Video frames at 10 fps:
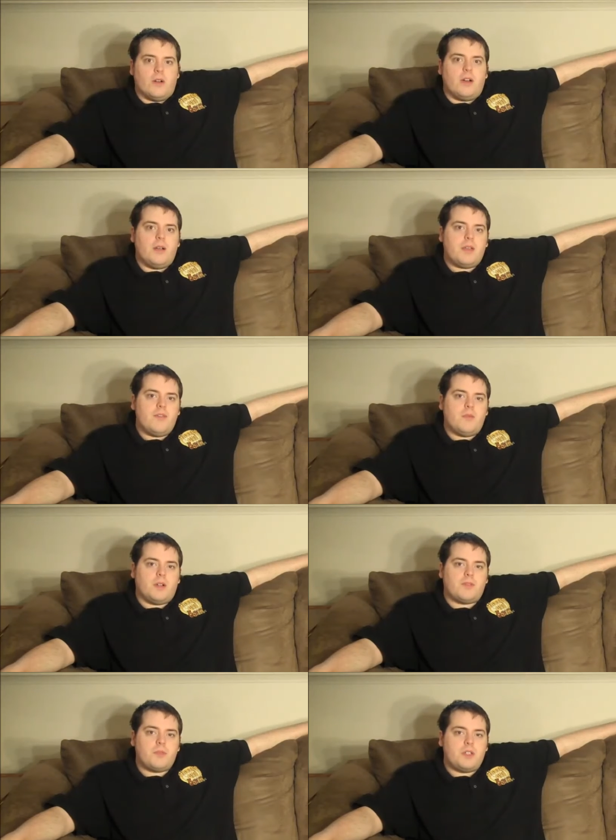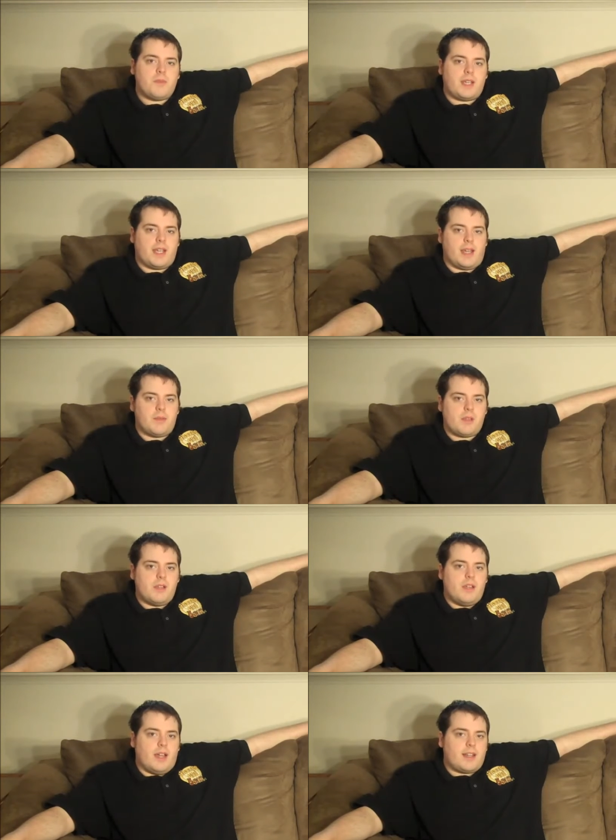Hello, I'm Kevin Wells from Cheese Making
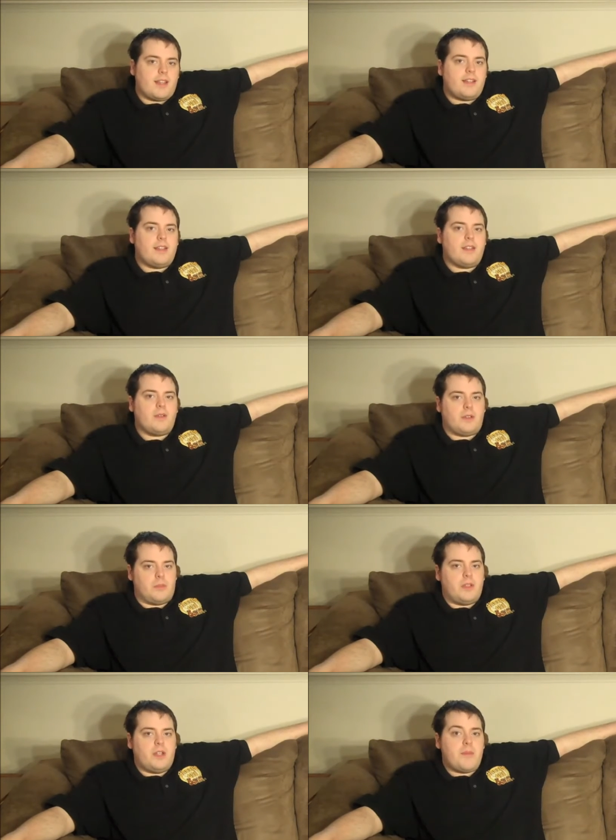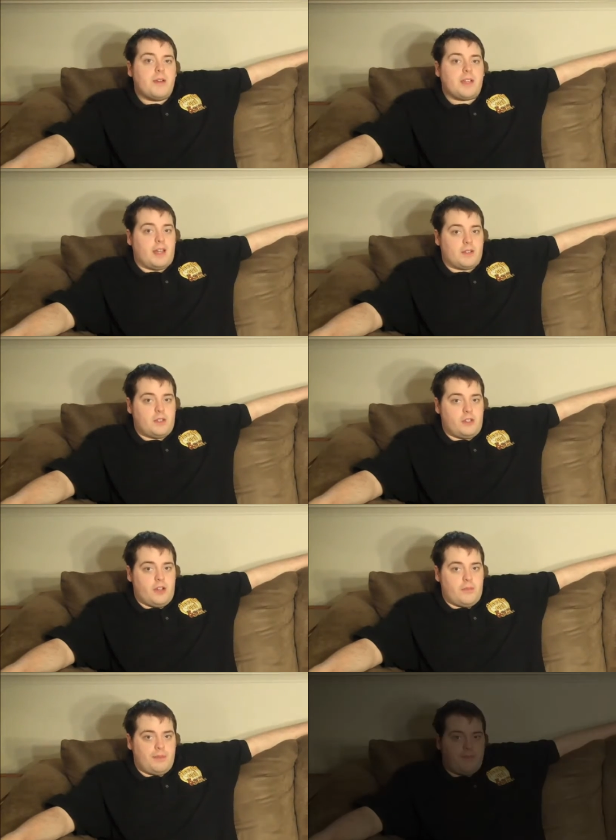Games, and I'd like to tell you a little bit about Galaxy
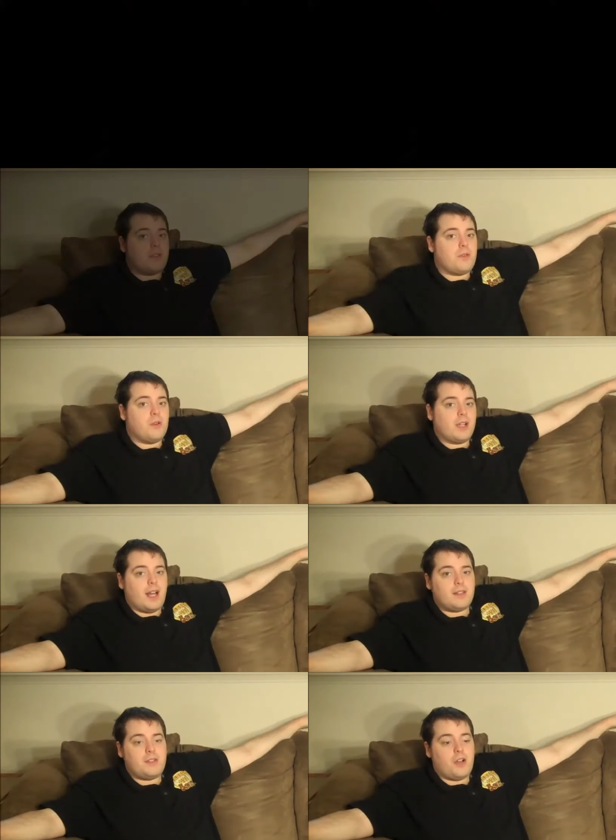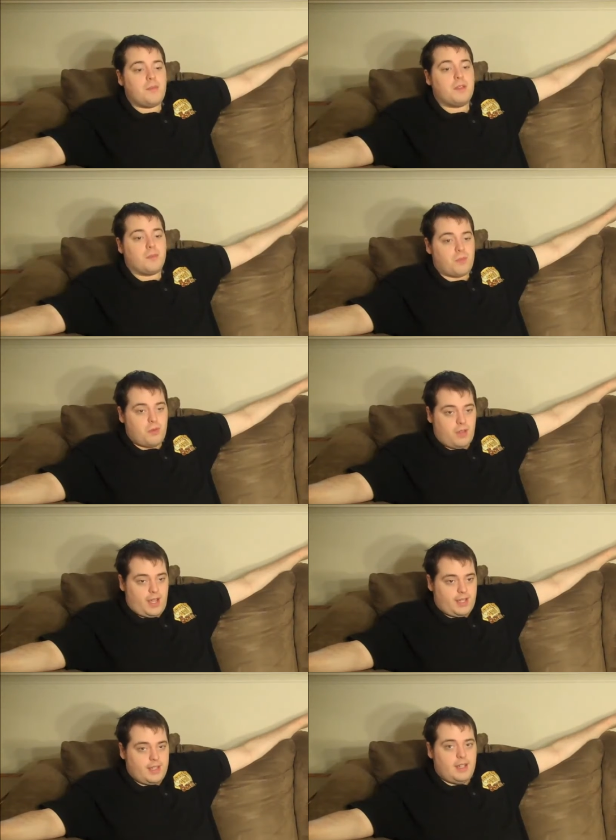Chomp. At its core, Galaxy Chomp is a
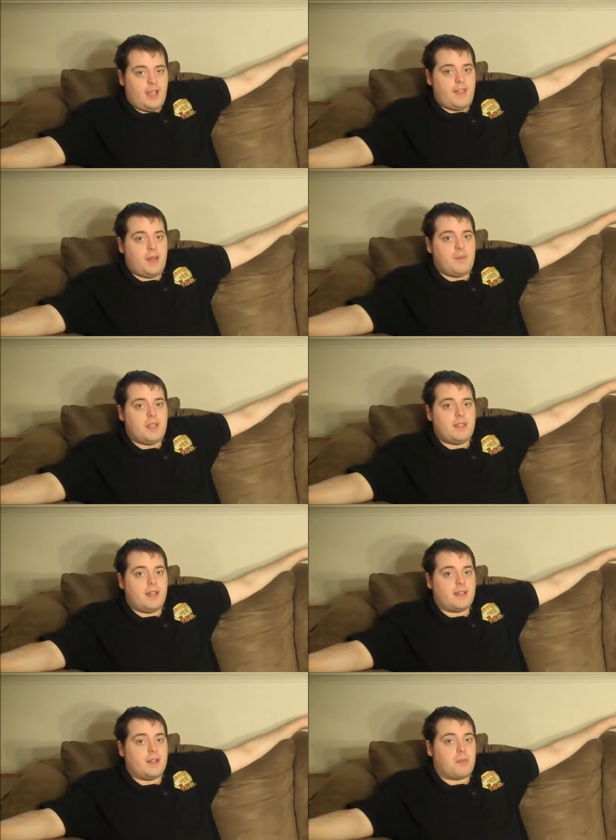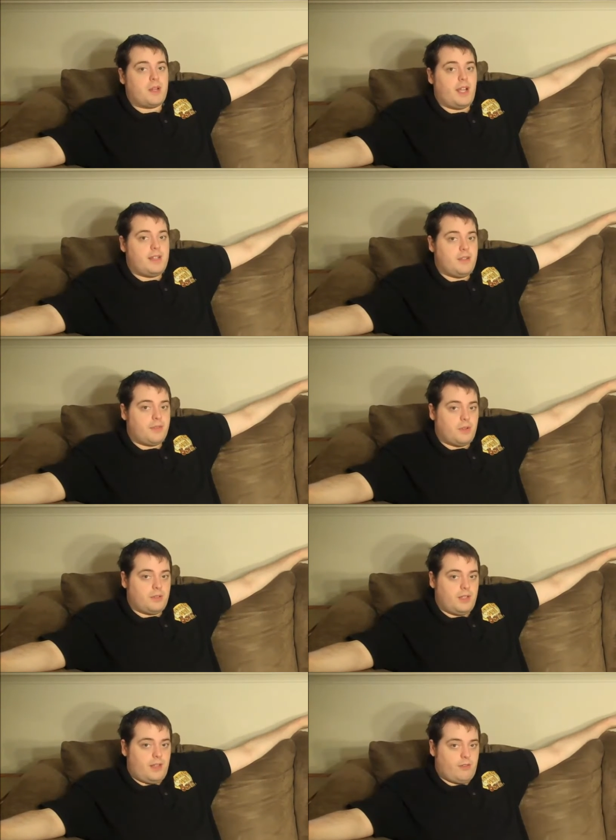roguelike, and that means that it's got a pretty high
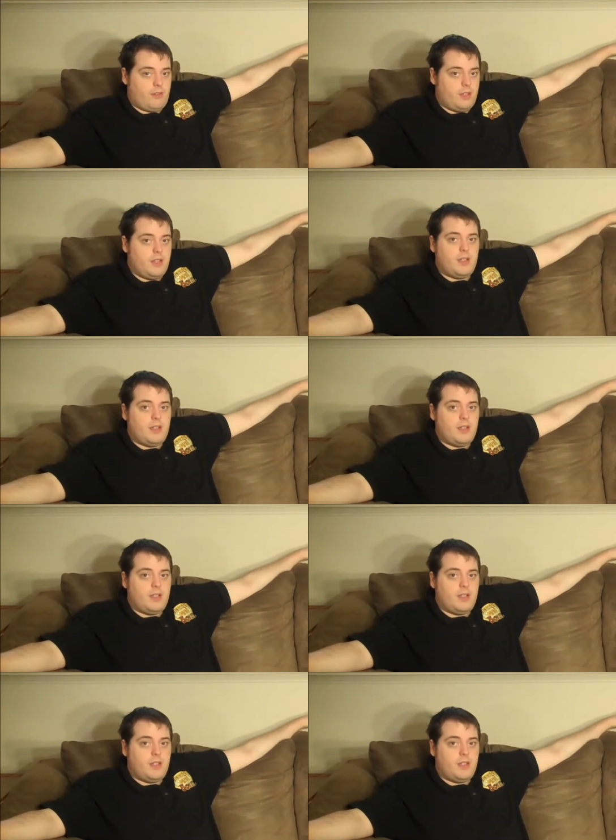difficulty level.